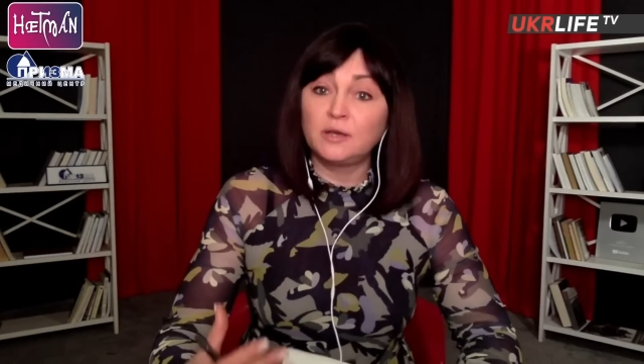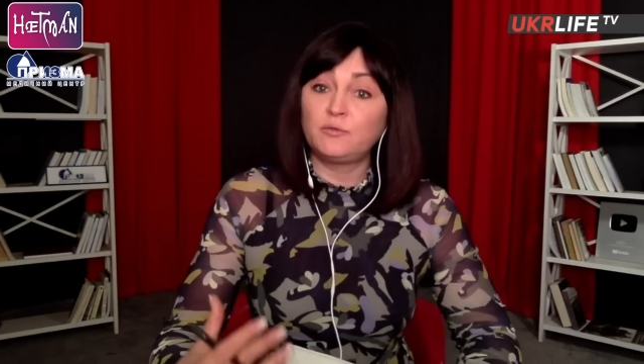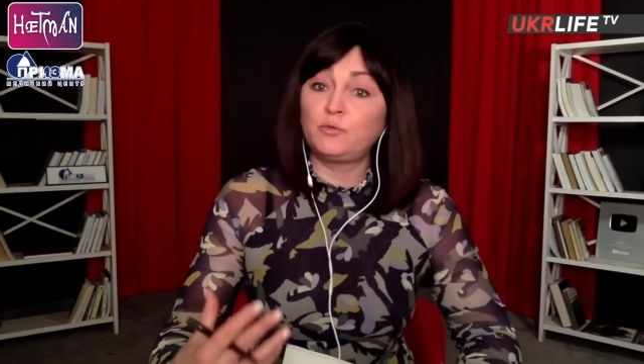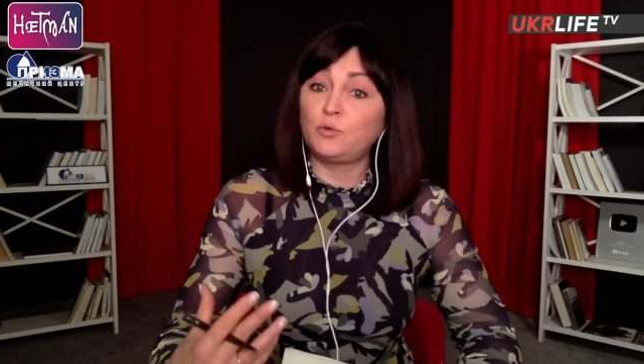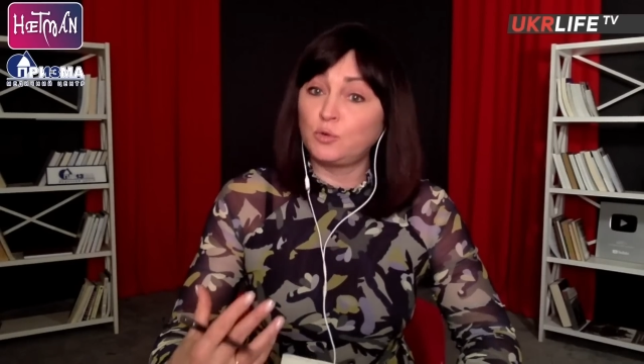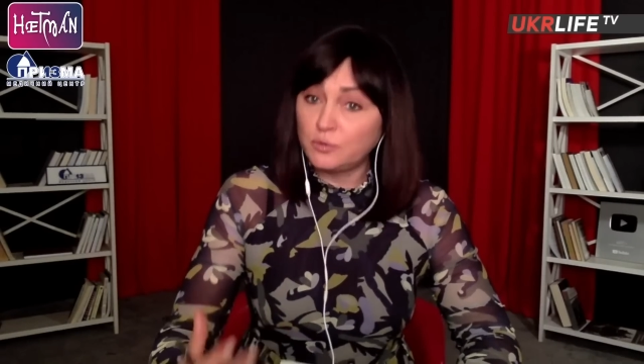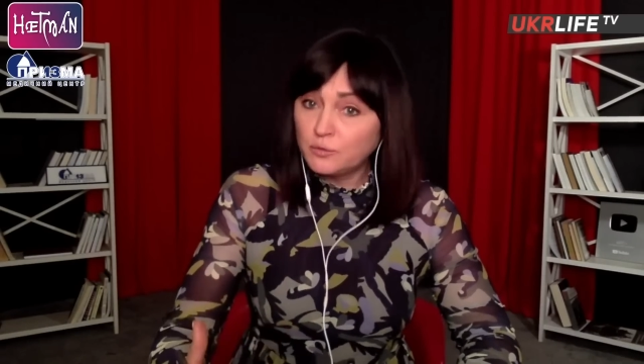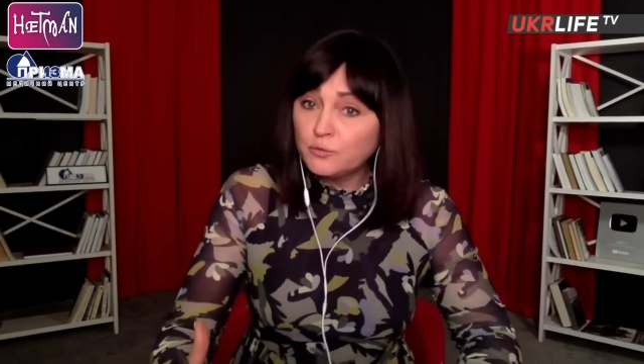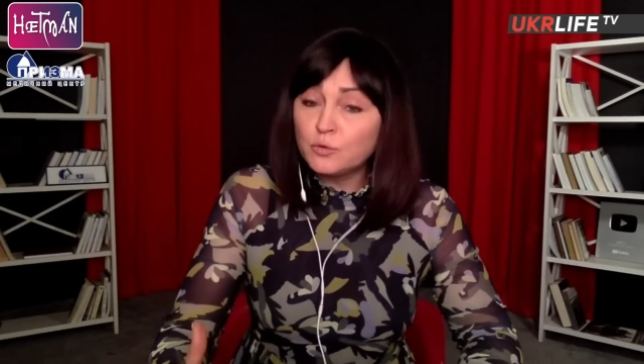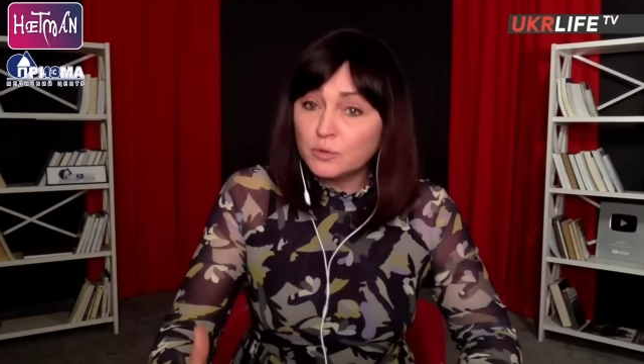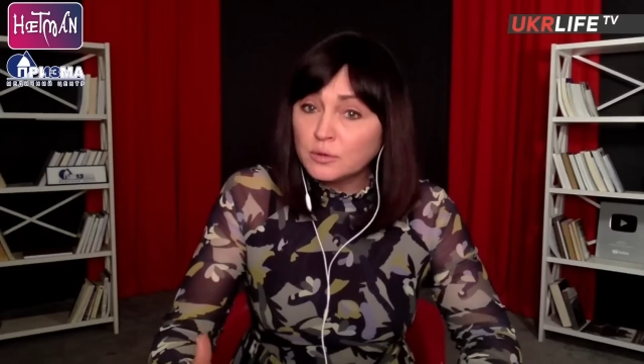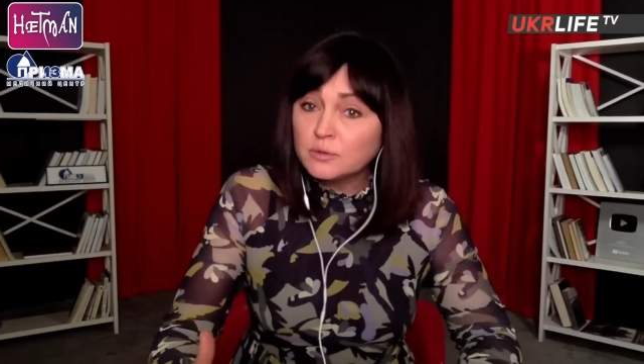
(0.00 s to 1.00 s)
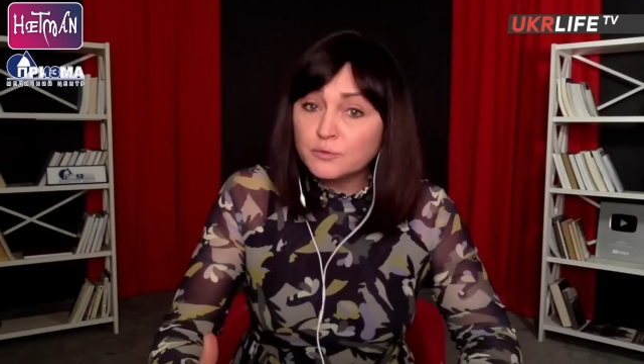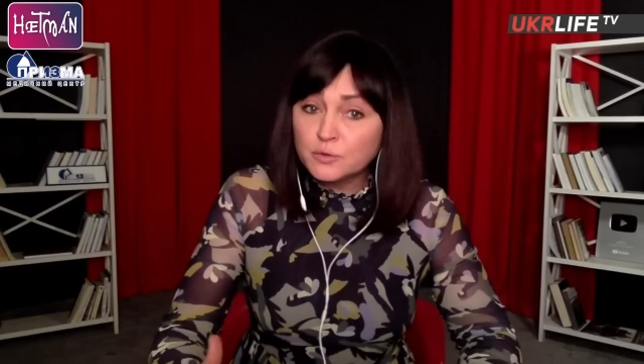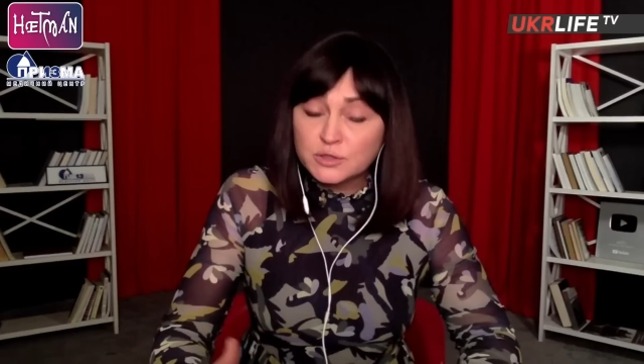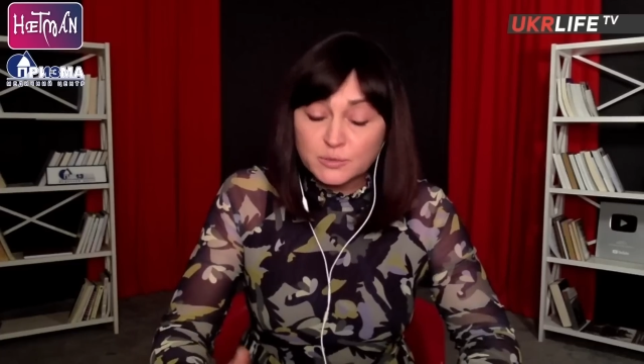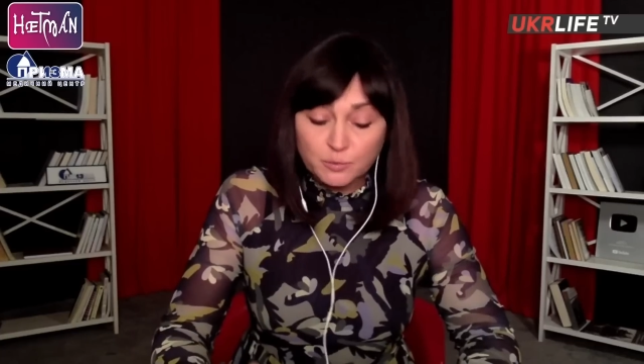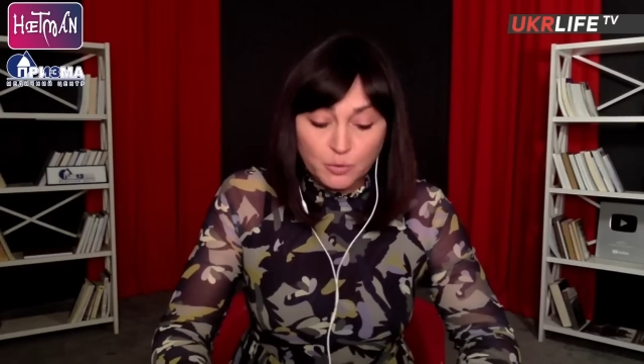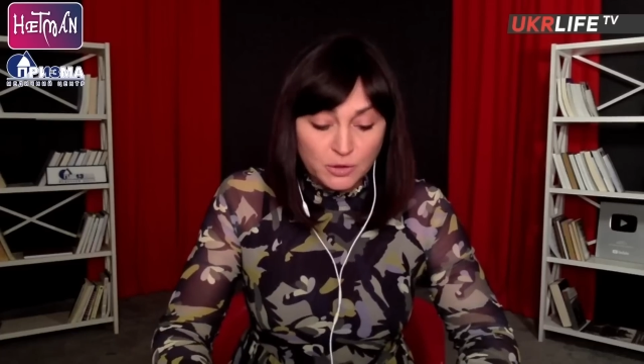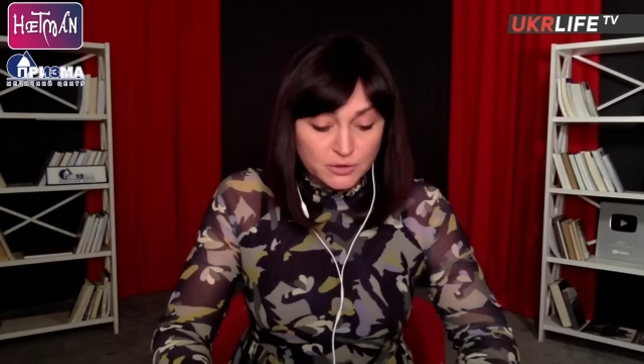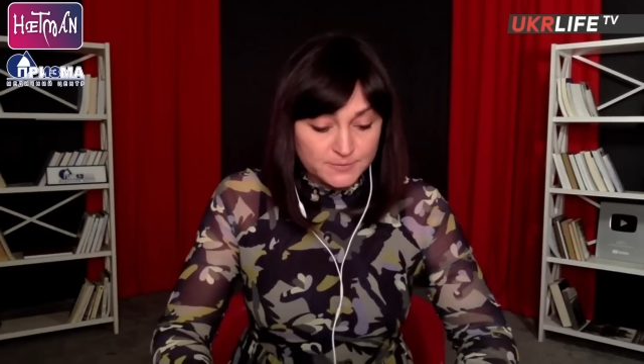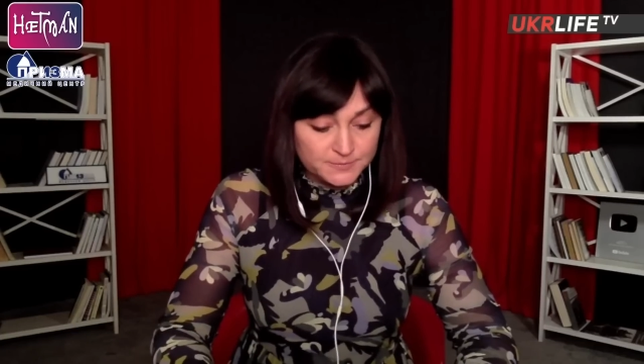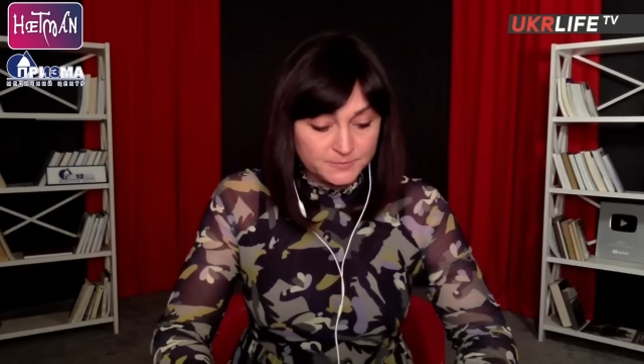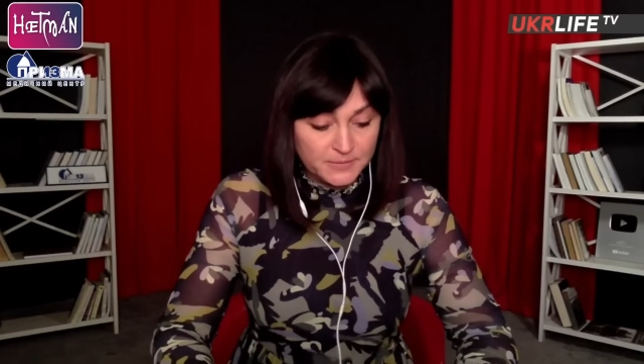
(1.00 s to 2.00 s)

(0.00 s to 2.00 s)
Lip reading: for support.